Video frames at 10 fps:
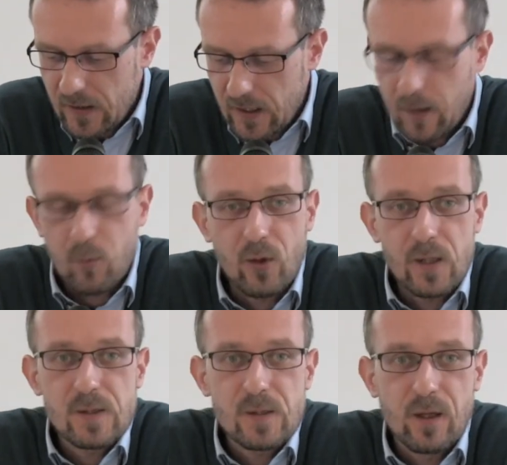
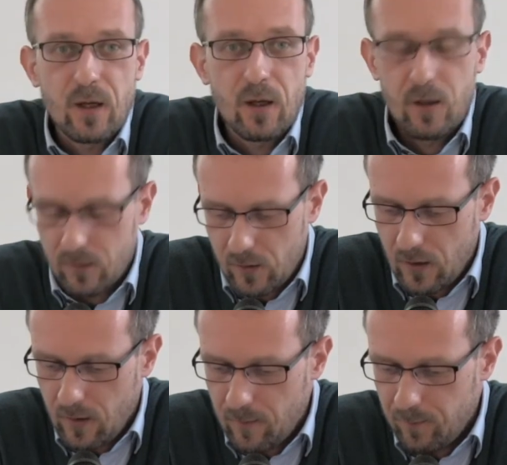elaborates
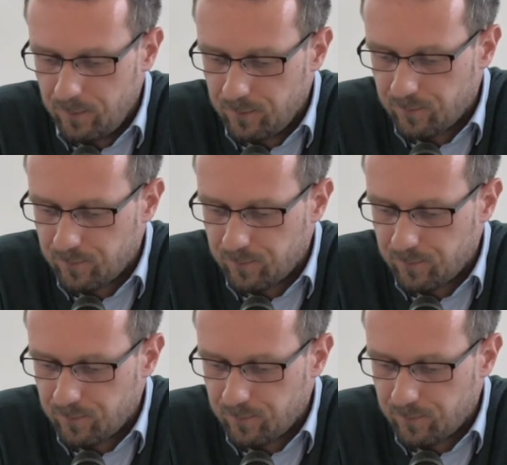the